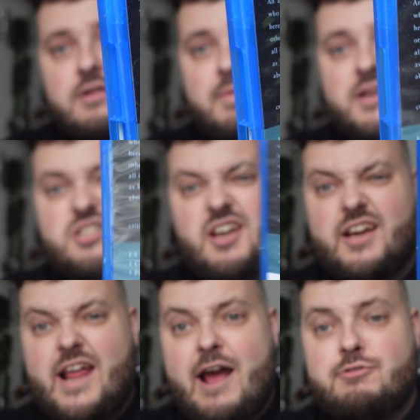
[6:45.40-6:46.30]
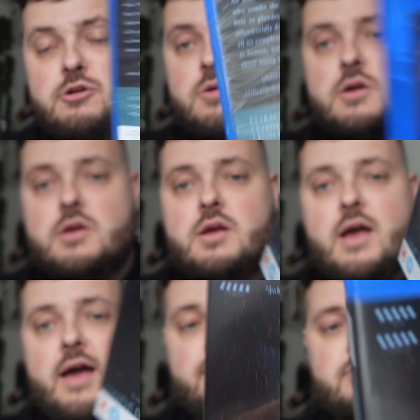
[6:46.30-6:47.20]
much like an arrow.
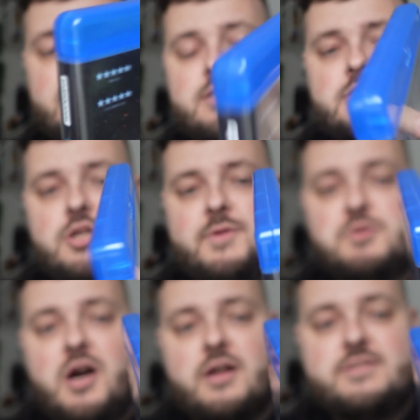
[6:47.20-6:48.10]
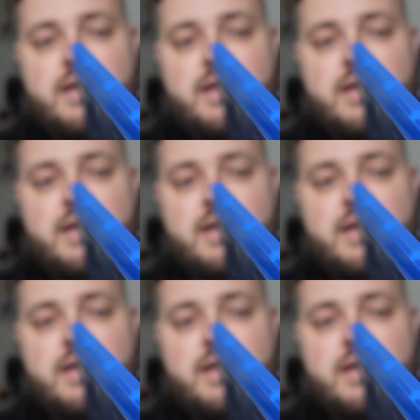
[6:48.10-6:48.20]
Release, you know what I mean? You can't